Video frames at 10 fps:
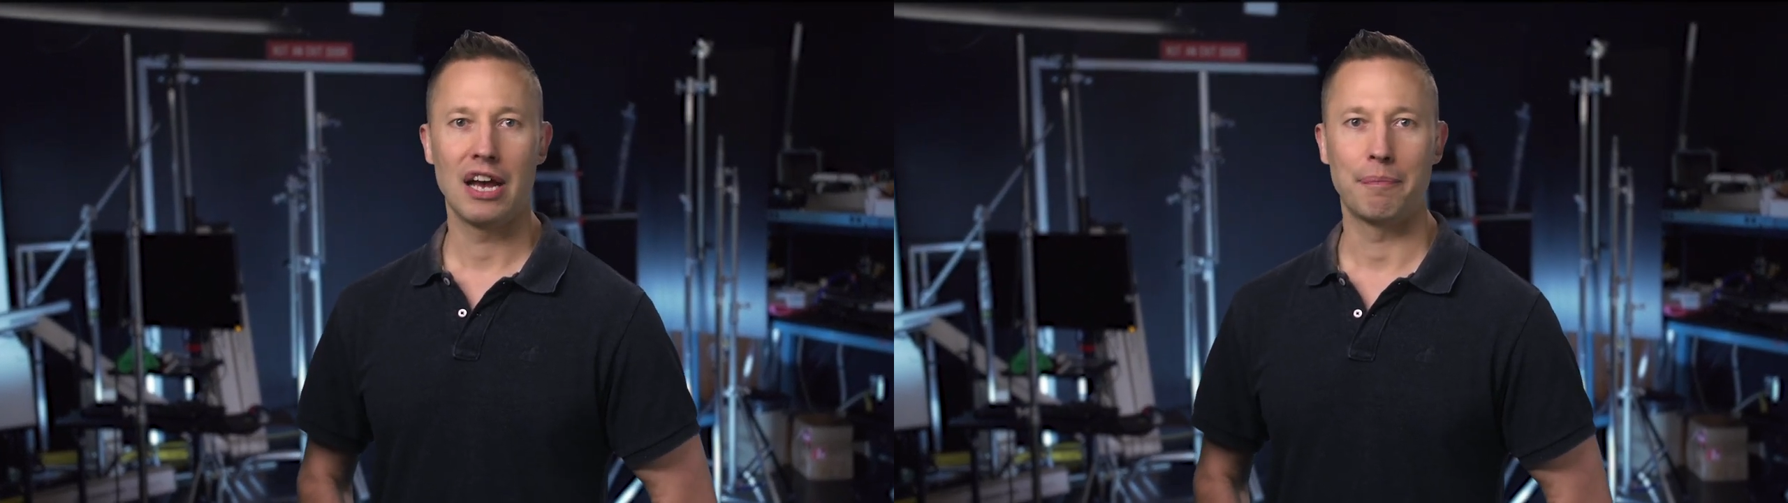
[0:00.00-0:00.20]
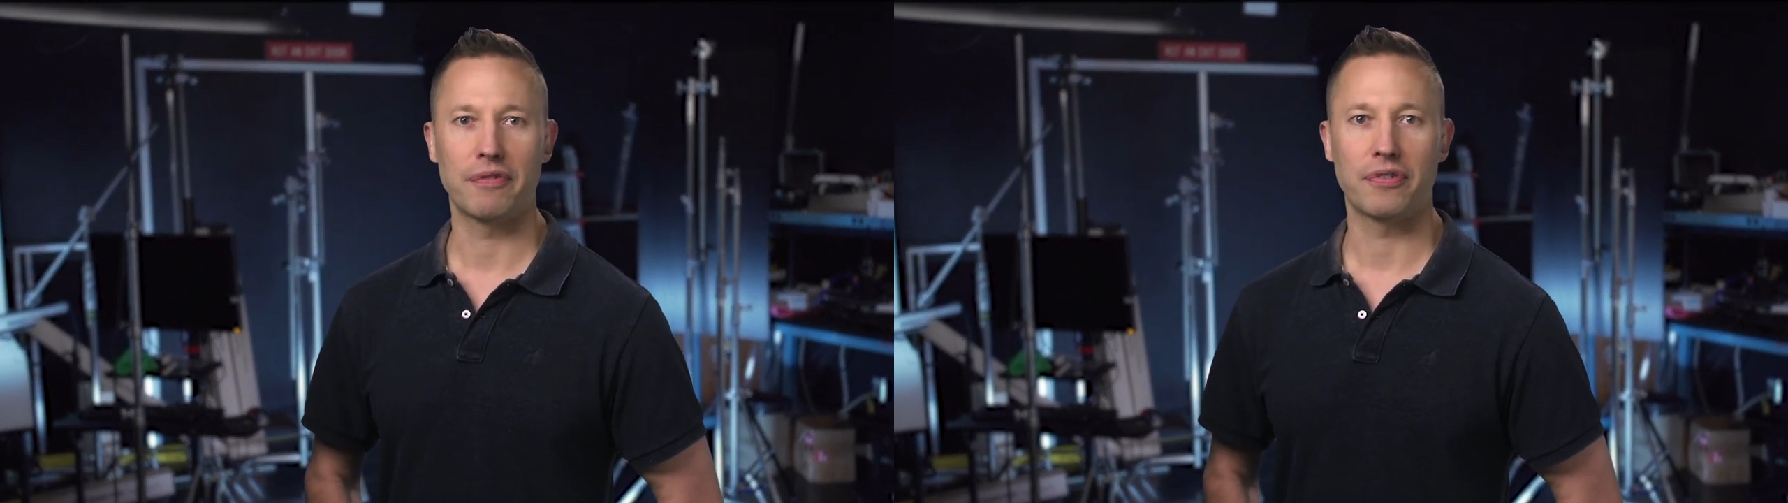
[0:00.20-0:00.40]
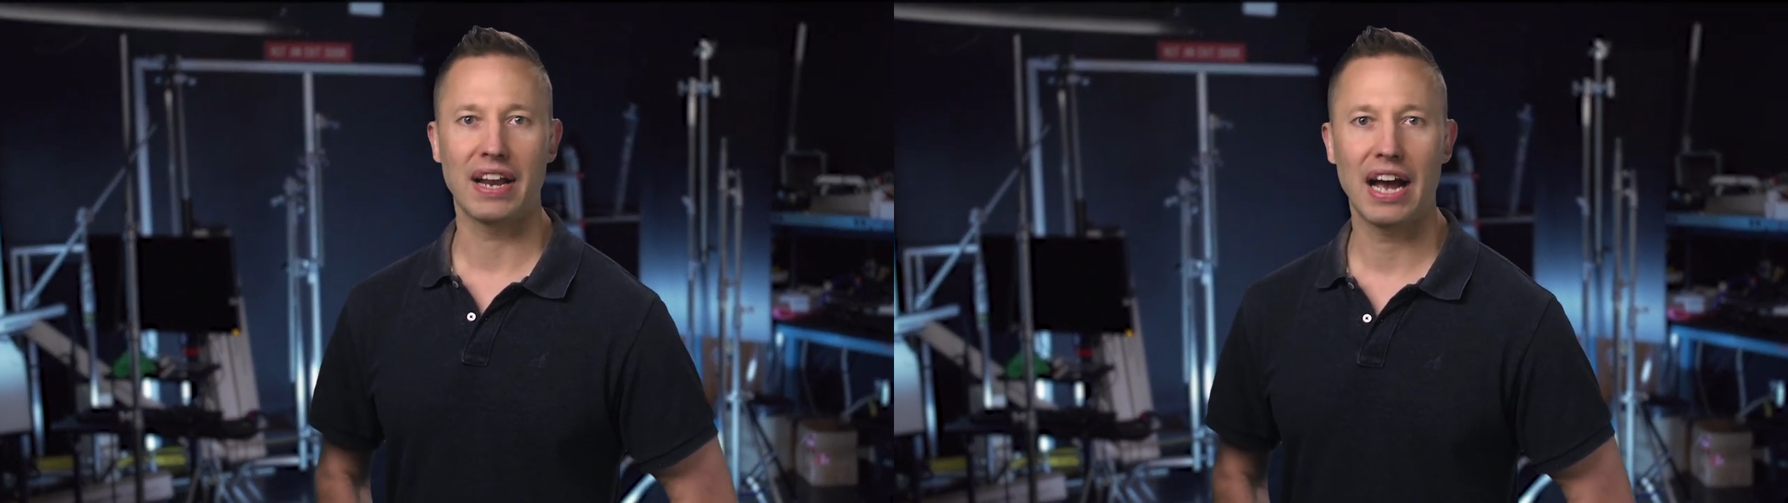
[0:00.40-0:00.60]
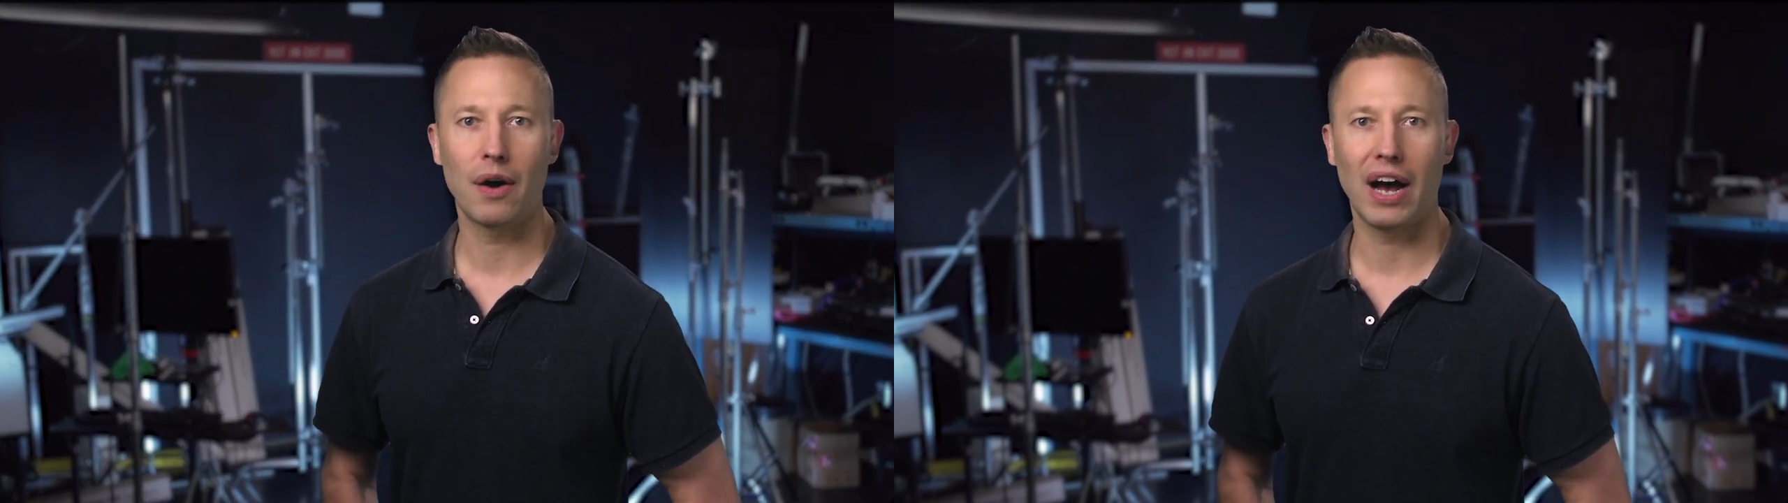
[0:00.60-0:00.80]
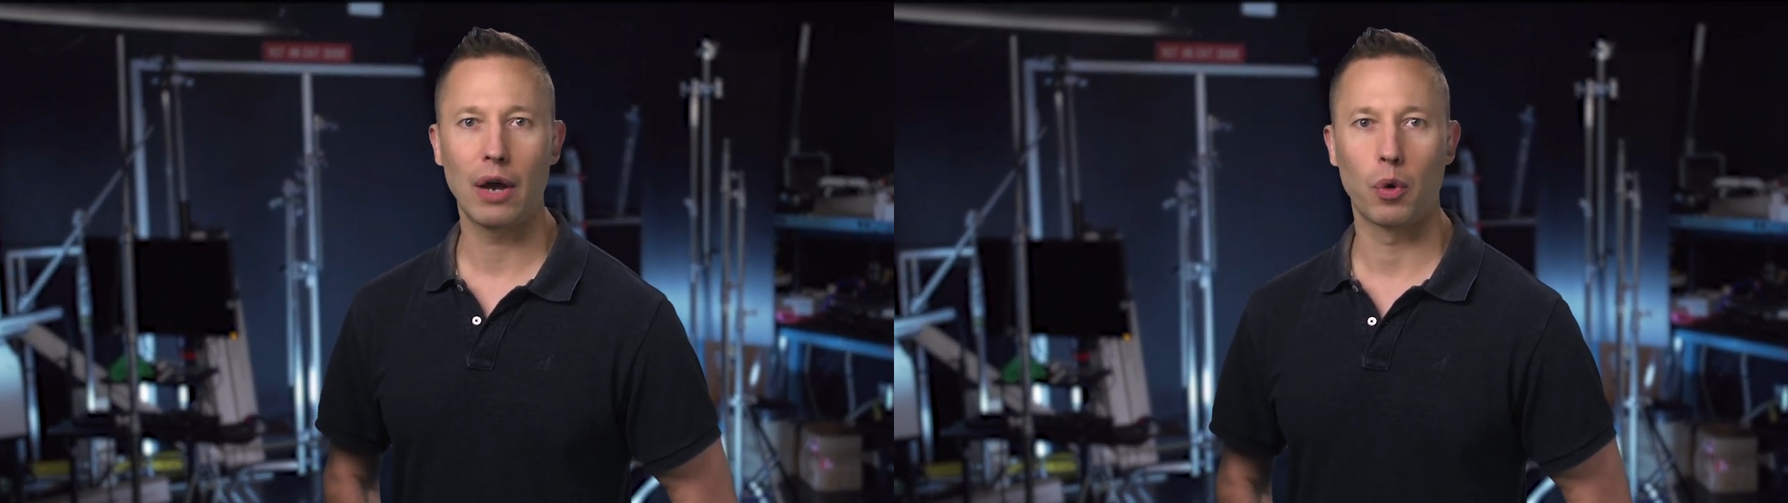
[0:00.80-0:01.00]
but for now, I